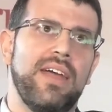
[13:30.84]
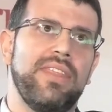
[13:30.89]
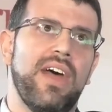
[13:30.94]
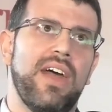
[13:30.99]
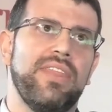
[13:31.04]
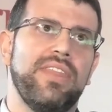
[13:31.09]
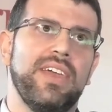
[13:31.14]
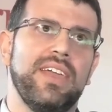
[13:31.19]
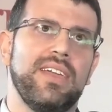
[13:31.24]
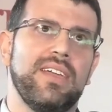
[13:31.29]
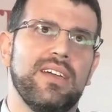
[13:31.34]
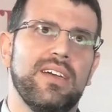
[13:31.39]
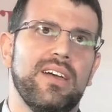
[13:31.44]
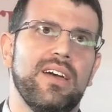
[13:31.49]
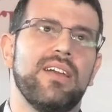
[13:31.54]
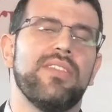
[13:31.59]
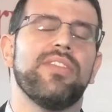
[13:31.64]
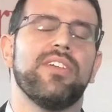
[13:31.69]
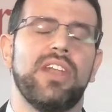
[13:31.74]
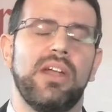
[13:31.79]
think
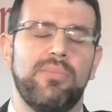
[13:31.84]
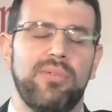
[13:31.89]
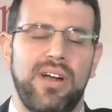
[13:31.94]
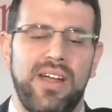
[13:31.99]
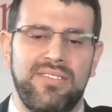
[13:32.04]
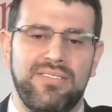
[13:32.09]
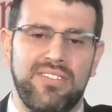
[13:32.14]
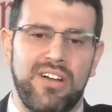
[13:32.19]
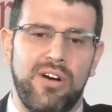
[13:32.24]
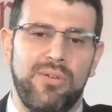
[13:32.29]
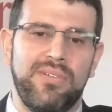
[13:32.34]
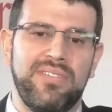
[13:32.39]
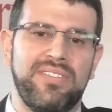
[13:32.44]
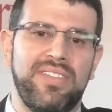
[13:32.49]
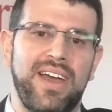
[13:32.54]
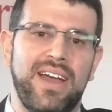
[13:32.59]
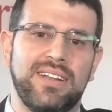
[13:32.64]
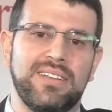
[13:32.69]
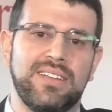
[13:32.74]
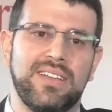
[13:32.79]
the number I saw was
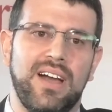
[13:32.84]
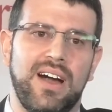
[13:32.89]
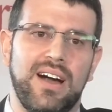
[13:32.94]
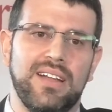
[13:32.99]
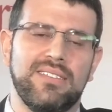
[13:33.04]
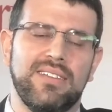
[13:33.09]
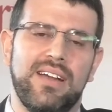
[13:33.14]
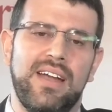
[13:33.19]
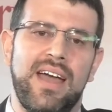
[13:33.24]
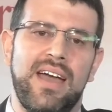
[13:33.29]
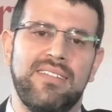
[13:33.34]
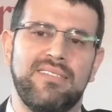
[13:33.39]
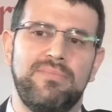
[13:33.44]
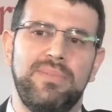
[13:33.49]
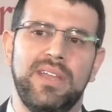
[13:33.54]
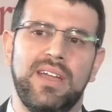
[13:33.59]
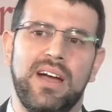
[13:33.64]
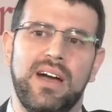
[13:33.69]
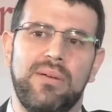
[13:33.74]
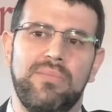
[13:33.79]
that Qatar has
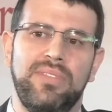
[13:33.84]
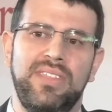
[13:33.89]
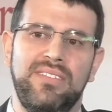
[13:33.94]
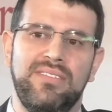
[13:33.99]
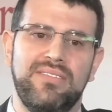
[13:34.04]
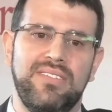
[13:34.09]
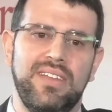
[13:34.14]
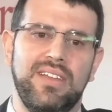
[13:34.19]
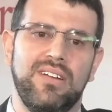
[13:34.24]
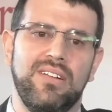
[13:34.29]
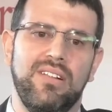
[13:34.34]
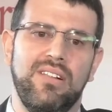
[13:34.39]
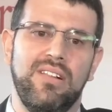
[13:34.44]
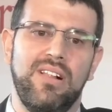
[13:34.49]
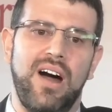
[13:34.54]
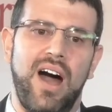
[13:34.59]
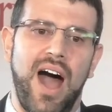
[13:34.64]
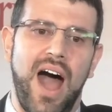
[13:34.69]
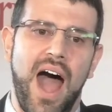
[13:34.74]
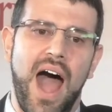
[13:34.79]
become the single
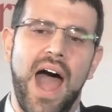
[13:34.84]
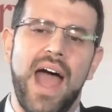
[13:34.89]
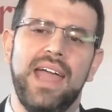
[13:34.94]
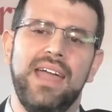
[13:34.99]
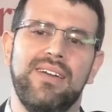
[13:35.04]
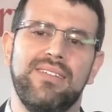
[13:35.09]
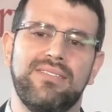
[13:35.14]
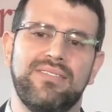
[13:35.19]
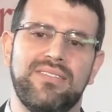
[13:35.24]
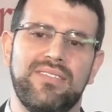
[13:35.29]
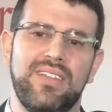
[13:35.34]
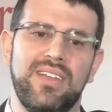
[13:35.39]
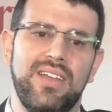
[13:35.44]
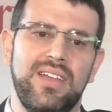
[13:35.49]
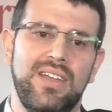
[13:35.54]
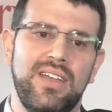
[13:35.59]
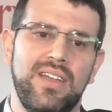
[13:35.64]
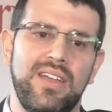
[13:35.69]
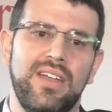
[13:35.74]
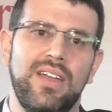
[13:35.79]
highest
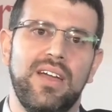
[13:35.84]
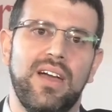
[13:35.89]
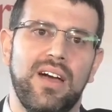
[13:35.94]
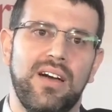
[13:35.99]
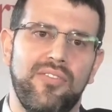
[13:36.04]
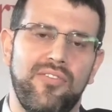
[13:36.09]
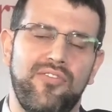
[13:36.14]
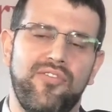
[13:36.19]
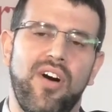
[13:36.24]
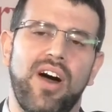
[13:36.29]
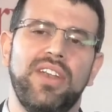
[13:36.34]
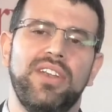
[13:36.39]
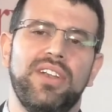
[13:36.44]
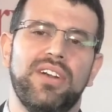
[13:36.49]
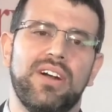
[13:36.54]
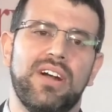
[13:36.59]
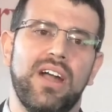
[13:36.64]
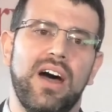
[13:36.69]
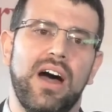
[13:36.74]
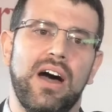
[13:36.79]

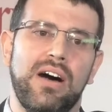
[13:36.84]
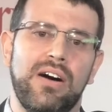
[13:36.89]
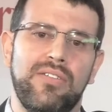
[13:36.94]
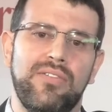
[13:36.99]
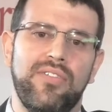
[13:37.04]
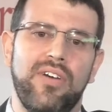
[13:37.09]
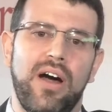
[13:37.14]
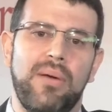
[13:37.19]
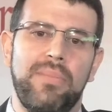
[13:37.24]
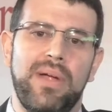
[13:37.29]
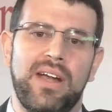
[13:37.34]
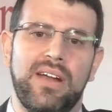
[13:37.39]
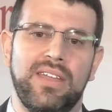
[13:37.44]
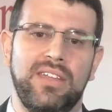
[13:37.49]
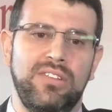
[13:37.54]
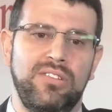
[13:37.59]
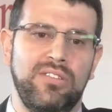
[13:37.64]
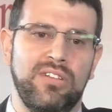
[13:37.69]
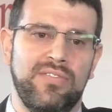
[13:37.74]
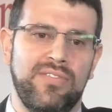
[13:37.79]
funder of
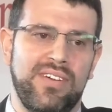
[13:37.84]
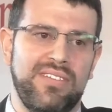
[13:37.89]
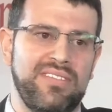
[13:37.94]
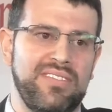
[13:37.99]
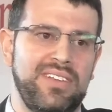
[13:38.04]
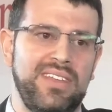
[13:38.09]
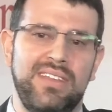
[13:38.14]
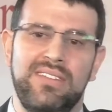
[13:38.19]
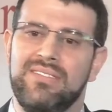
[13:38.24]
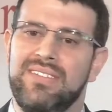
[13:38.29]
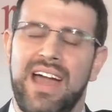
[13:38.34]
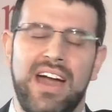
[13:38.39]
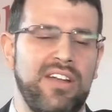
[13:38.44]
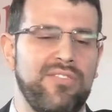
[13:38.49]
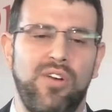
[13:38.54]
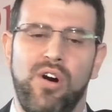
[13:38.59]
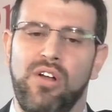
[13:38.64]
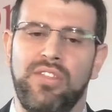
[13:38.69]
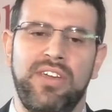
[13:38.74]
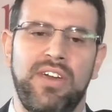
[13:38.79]
American universities out of
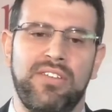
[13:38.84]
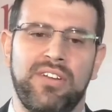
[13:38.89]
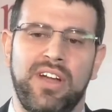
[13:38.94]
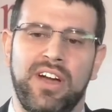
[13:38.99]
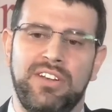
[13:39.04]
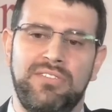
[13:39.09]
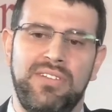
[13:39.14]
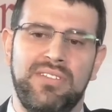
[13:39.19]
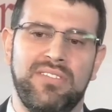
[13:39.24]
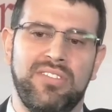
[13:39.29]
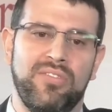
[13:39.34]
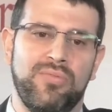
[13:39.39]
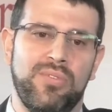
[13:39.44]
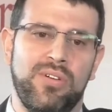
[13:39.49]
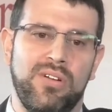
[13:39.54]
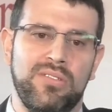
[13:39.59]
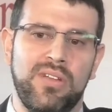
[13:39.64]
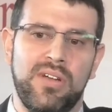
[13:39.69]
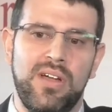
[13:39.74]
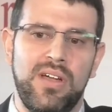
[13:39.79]
all the other countries in the
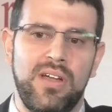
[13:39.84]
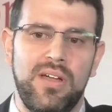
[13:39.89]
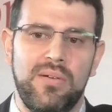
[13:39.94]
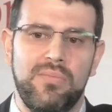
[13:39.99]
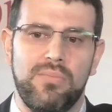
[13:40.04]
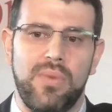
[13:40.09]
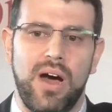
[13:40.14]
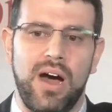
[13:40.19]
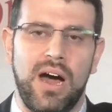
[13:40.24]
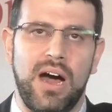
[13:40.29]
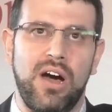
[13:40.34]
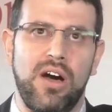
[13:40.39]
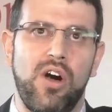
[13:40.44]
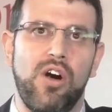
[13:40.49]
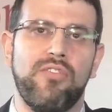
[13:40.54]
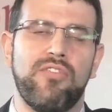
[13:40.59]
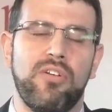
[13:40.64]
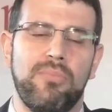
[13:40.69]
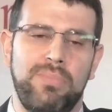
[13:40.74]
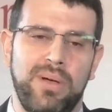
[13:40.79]
world.
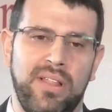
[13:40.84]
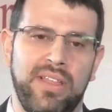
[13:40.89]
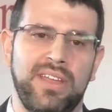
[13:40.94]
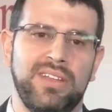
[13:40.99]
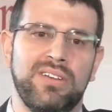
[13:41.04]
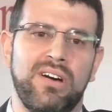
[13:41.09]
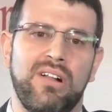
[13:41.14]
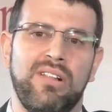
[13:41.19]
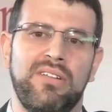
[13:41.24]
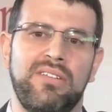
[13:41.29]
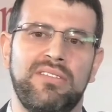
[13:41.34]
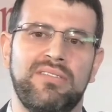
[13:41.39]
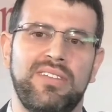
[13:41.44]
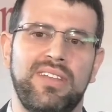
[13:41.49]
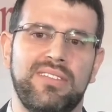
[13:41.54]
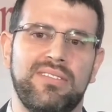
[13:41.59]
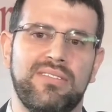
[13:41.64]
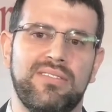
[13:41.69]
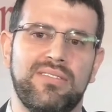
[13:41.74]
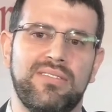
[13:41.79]
Over $1 billion
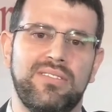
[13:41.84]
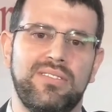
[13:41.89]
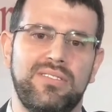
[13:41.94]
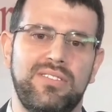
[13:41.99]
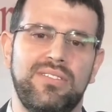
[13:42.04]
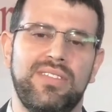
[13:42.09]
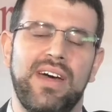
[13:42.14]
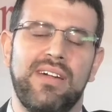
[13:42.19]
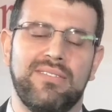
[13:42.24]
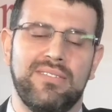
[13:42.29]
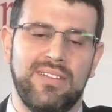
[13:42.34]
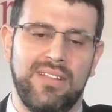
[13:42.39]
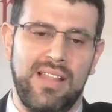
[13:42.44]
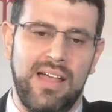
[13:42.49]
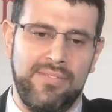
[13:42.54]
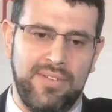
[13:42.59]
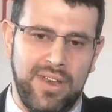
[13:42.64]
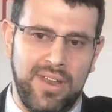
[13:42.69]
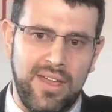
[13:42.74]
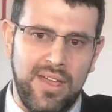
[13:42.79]
since
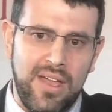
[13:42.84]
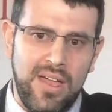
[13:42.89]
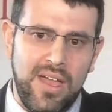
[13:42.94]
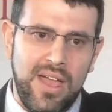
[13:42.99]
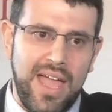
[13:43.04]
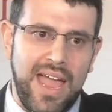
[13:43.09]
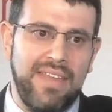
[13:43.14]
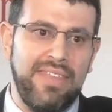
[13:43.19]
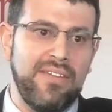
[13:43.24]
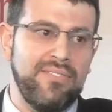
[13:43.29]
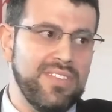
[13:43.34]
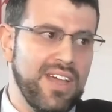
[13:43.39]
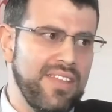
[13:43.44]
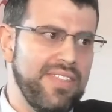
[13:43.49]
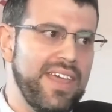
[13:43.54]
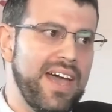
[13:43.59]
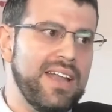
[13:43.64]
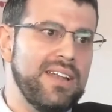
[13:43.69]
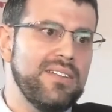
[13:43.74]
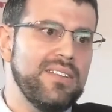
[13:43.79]
2011. And they've done
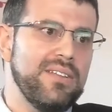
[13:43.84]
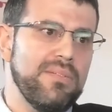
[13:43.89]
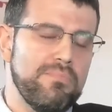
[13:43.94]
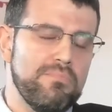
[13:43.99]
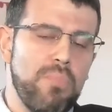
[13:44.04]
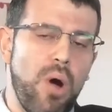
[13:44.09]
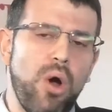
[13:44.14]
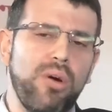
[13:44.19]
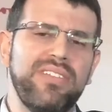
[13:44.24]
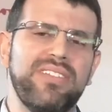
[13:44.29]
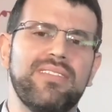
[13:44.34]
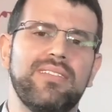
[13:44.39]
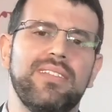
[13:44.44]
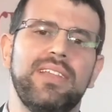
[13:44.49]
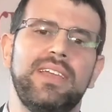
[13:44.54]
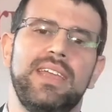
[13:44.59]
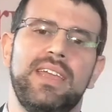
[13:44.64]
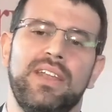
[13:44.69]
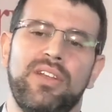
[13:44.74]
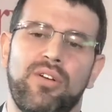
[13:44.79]
that
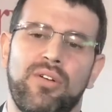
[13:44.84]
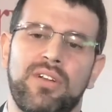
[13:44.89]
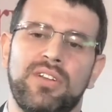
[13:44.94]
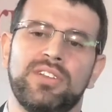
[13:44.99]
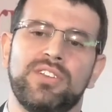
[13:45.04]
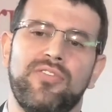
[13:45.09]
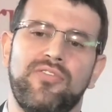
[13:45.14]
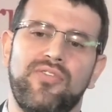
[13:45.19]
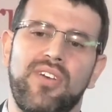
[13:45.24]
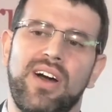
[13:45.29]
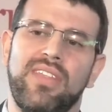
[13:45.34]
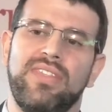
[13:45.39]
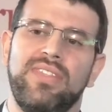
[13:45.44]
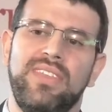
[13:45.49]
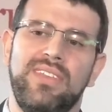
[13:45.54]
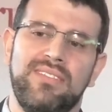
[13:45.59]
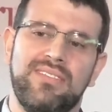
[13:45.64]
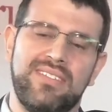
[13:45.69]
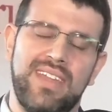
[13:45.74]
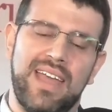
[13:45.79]
mostly in order to fund
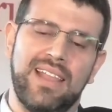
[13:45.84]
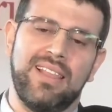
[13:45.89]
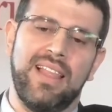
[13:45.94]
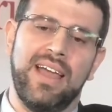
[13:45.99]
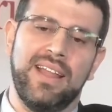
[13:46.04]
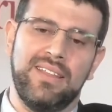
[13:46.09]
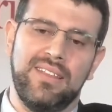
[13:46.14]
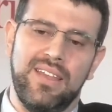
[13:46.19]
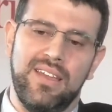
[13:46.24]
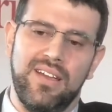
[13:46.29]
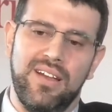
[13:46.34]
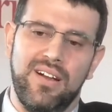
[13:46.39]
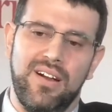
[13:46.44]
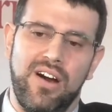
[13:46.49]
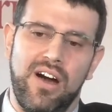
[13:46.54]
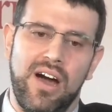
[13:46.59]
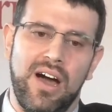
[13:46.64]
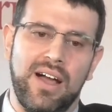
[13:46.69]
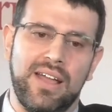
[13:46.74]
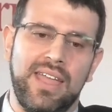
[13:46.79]
these satellite
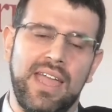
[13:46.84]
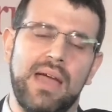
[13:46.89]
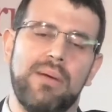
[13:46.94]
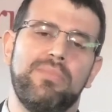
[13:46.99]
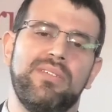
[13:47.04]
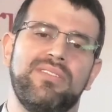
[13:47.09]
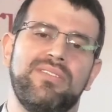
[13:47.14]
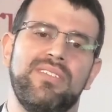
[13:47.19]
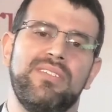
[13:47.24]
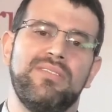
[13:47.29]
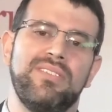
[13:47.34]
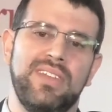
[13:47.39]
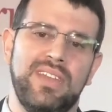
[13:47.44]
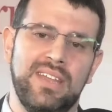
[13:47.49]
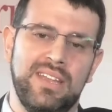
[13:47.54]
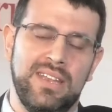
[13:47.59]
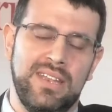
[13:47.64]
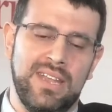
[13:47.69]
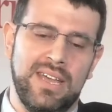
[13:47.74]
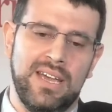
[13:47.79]
campuses
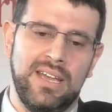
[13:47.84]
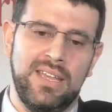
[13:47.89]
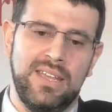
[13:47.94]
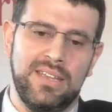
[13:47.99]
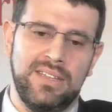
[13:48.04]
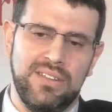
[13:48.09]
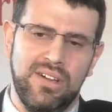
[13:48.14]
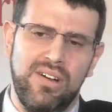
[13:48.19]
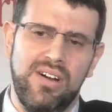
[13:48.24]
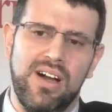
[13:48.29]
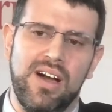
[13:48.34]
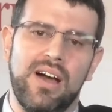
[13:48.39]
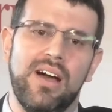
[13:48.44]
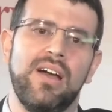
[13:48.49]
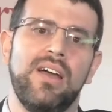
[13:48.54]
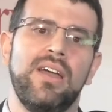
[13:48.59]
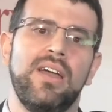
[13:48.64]
in Doha,